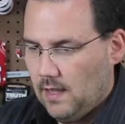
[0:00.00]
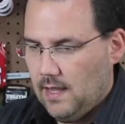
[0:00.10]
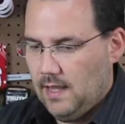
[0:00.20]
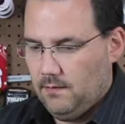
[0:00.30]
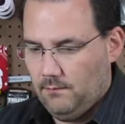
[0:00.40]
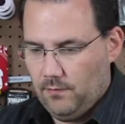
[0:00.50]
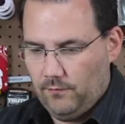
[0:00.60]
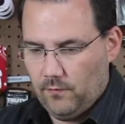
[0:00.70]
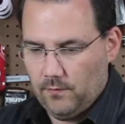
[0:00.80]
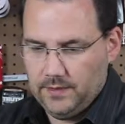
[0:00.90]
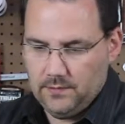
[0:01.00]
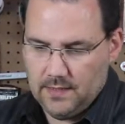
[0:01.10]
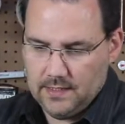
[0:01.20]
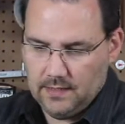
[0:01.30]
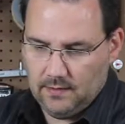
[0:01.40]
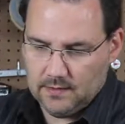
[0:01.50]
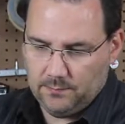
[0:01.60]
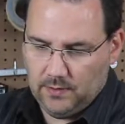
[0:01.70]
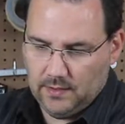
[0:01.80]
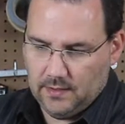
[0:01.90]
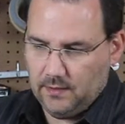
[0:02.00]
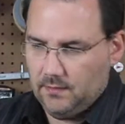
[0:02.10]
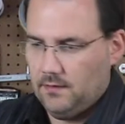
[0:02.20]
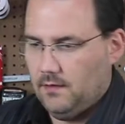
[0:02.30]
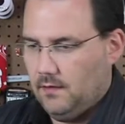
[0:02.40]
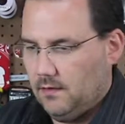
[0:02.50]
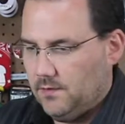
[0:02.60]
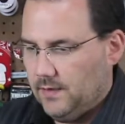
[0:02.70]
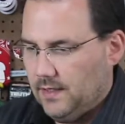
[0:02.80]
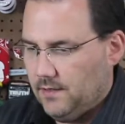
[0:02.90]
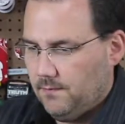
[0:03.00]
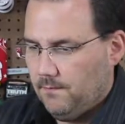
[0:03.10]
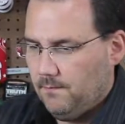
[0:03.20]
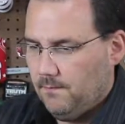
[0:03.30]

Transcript: And before we do anything, let's plug in the Arduino.